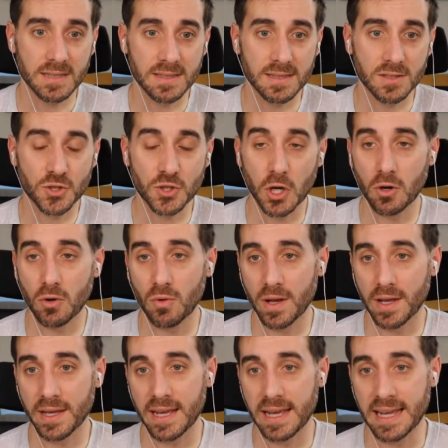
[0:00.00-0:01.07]
So
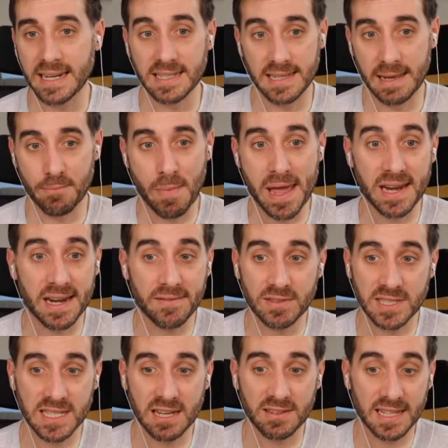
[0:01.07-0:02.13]
it made it even
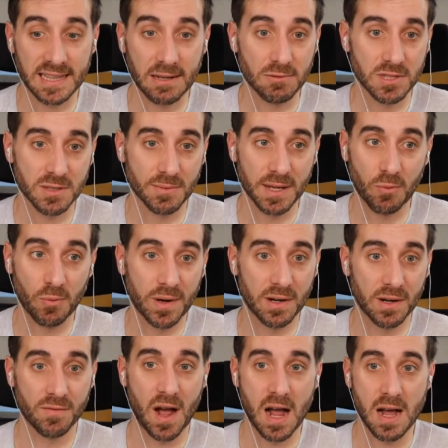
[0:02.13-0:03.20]
sound like there were some like
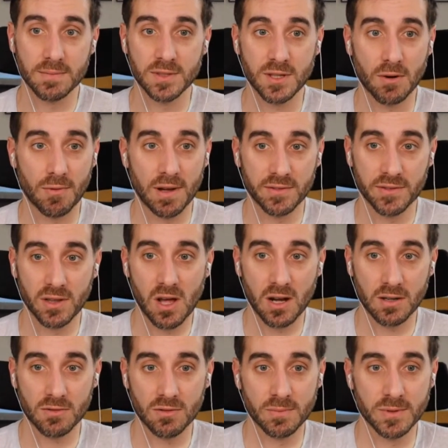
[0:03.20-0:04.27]
weird vibes around the
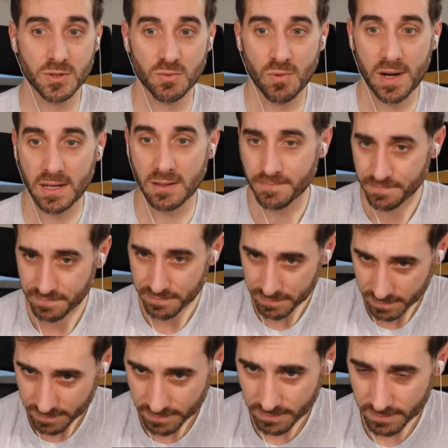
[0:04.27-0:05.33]
locker room as well.
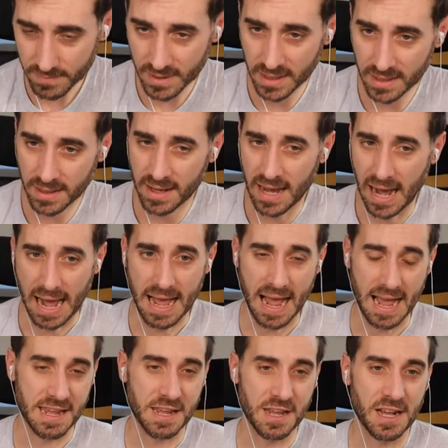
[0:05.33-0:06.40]

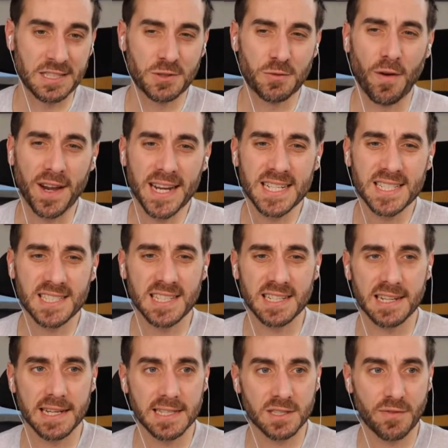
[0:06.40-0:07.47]
It's funny
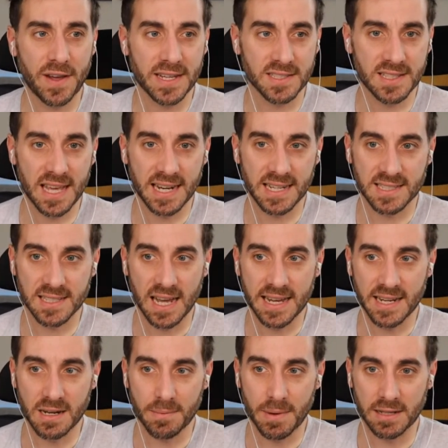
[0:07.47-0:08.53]
seeing Knicks fans get
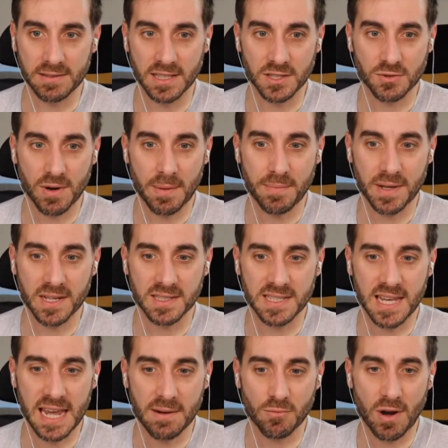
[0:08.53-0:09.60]
excited about this, right? Because
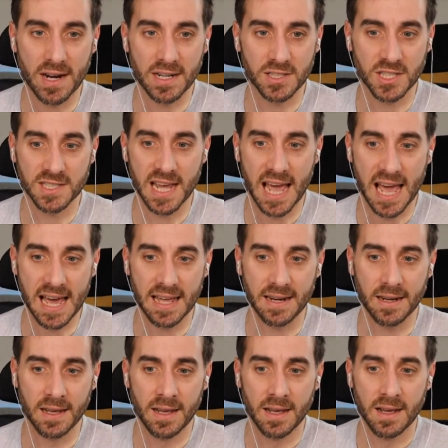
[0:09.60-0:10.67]
Cam Reddish has
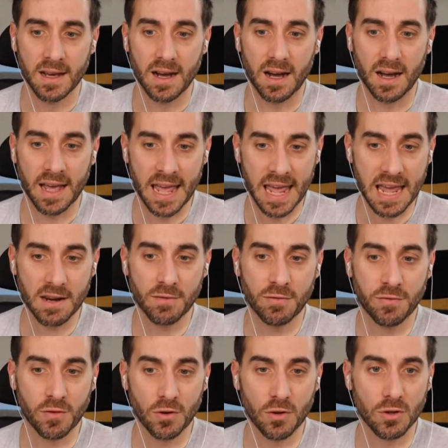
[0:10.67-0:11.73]
had a
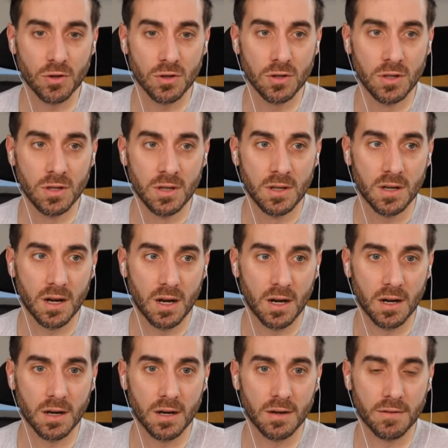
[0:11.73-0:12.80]
handful
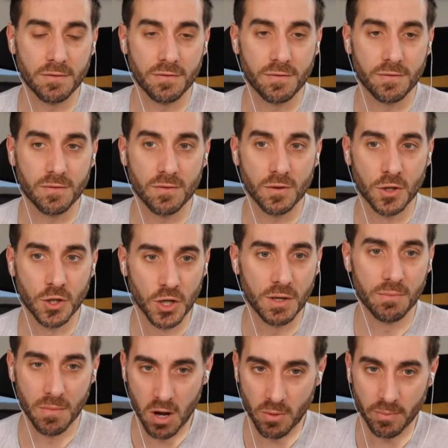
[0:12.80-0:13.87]
of
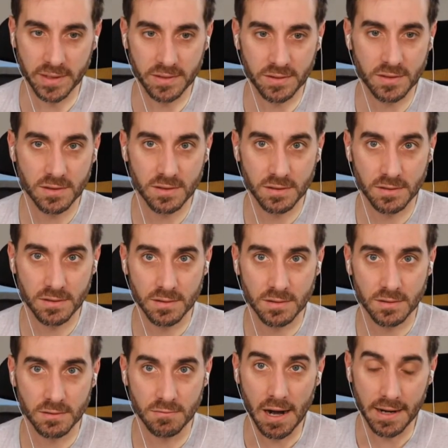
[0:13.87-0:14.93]
good moments.
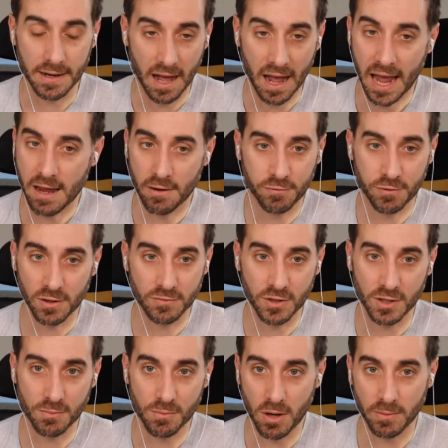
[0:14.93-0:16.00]
Right, a handful of
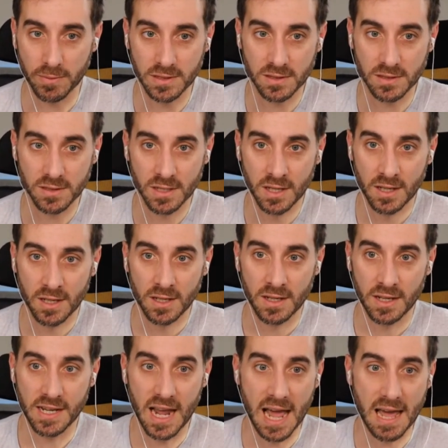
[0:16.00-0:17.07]
good moments.
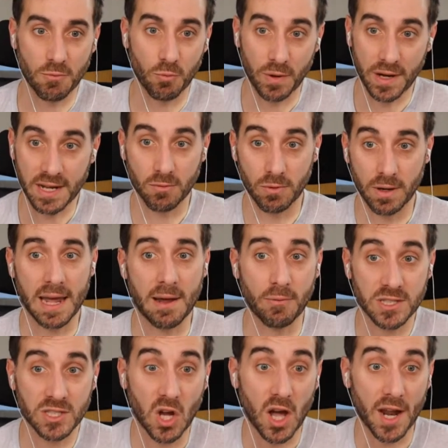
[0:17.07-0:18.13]
He had
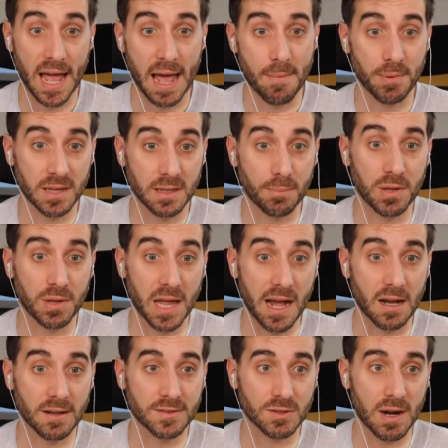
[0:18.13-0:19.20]
we saw it happen in the
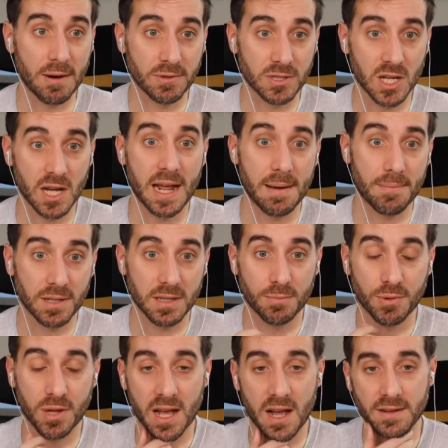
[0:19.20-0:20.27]
playoffs, right? We saw it happen in the
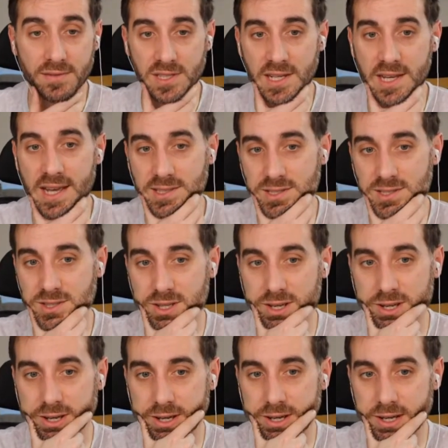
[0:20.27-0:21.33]
playoffs against
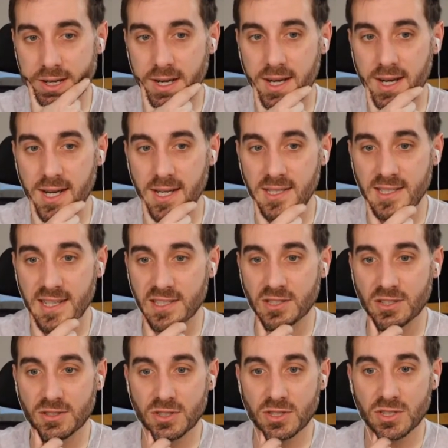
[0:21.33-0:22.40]
the
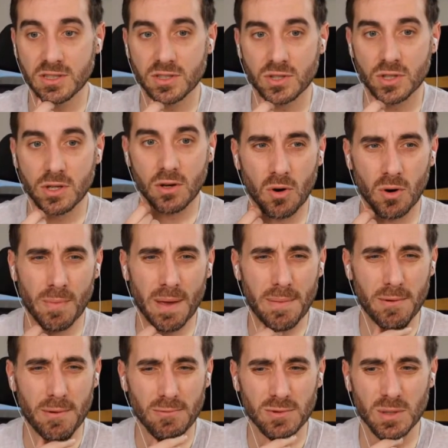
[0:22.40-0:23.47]
Sixers. So,
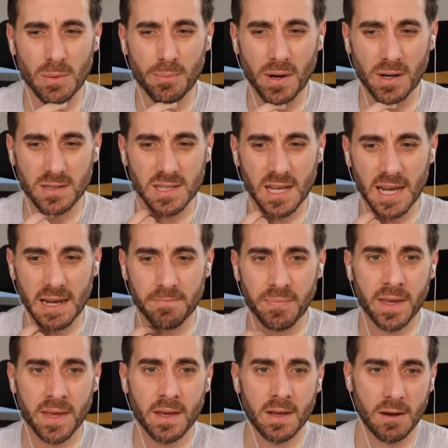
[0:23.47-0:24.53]
maybe it was a Bucks game.
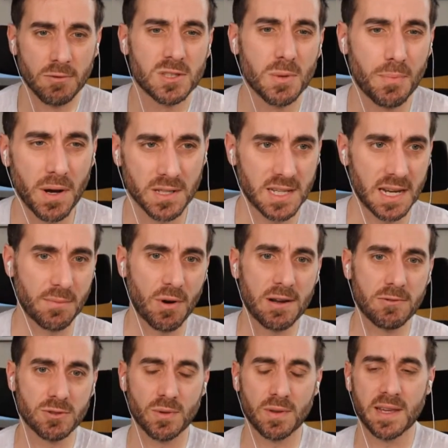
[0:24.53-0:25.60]
It was the Bucks game, right?
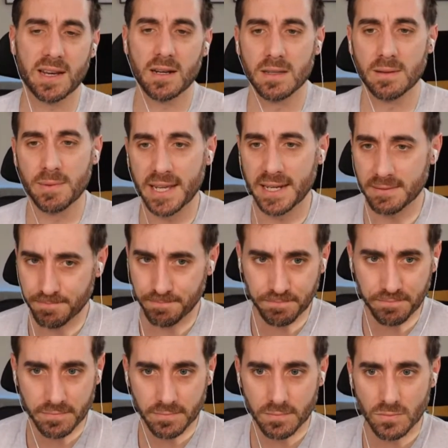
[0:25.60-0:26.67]
It was when they got eliminated.
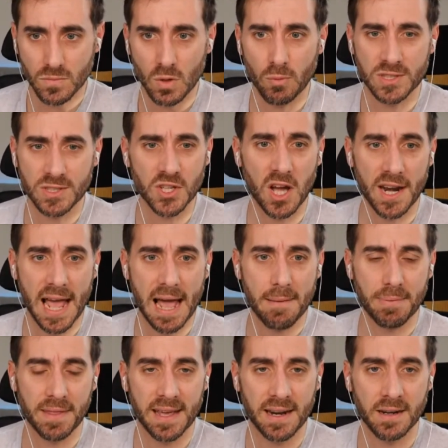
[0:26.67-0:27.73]
We saw it
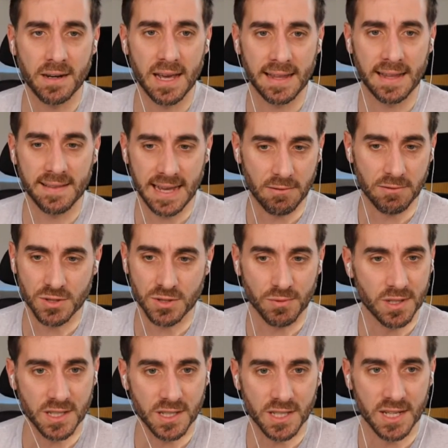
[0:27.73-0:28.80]
happen then, and like it was
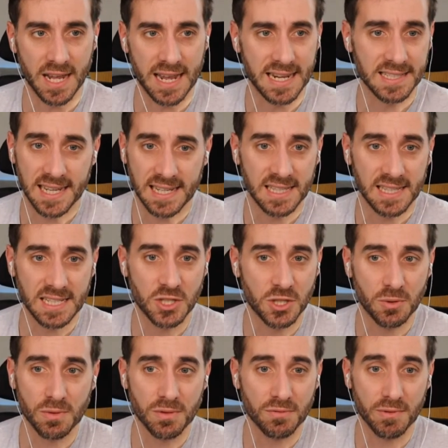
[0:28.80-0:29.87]
really good. And he's had like
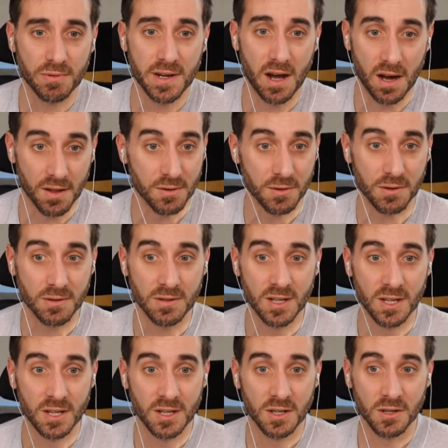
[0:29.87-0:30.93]
2 or 3 other
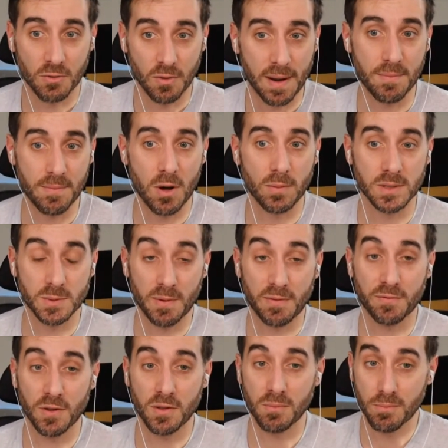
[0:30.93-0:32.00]
great moments,
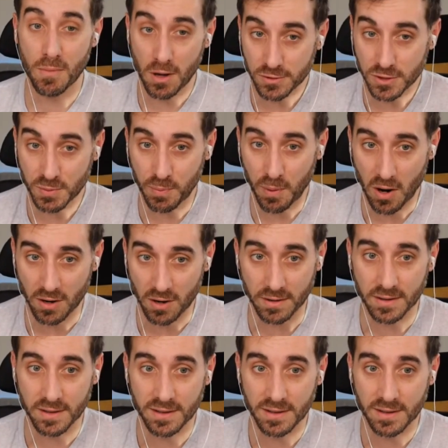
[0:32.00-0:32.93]
but for the most part,